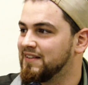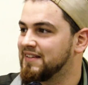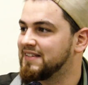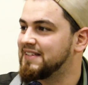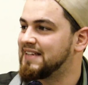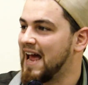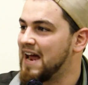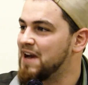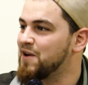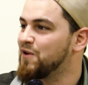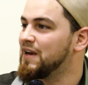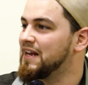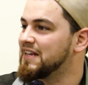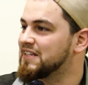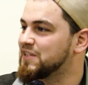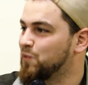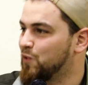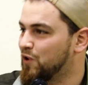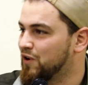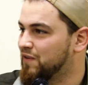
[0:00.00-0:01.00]
The standard
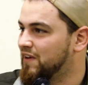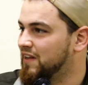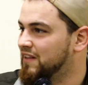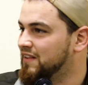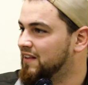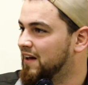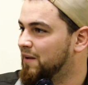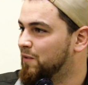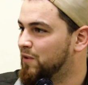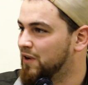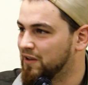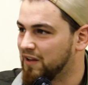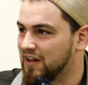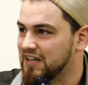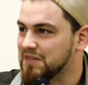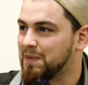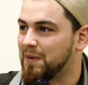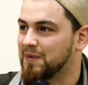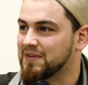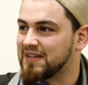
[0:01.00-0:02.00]
is the word of Allah. When
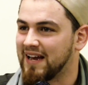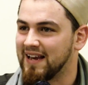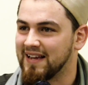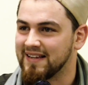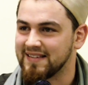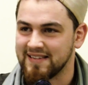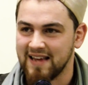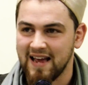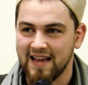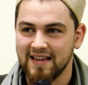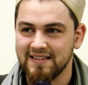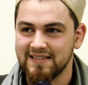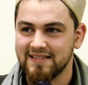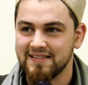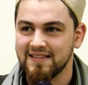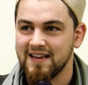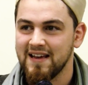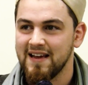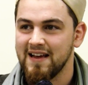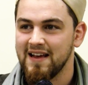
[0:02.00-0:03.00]
Allah subhanahu wa ta'ala
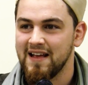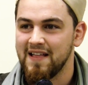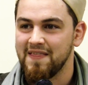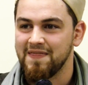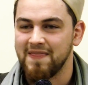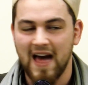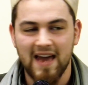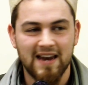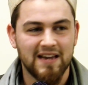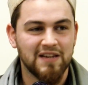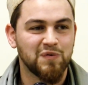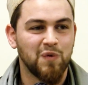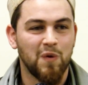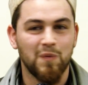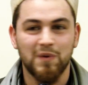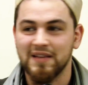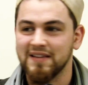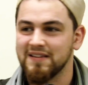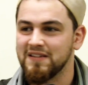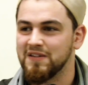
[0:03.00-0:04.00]
says, that is
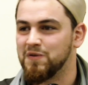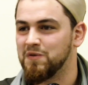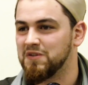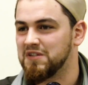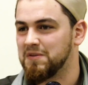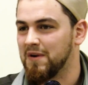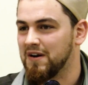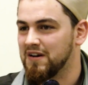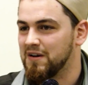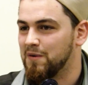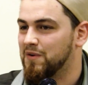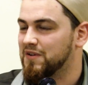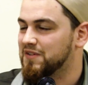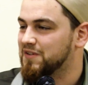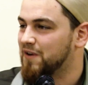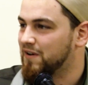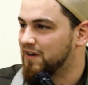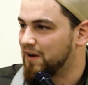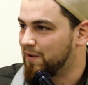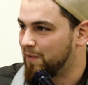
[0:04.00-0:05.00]
what we listen to, Sami'na wa
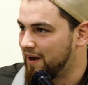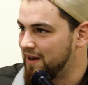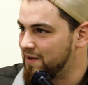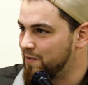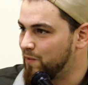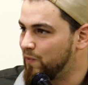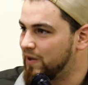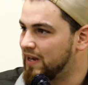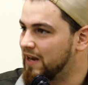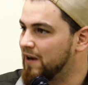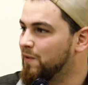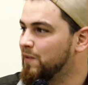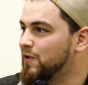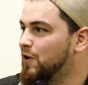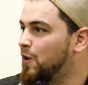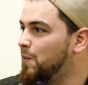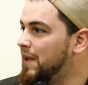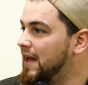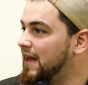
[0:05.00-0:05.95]
ata'na, right? We hear and we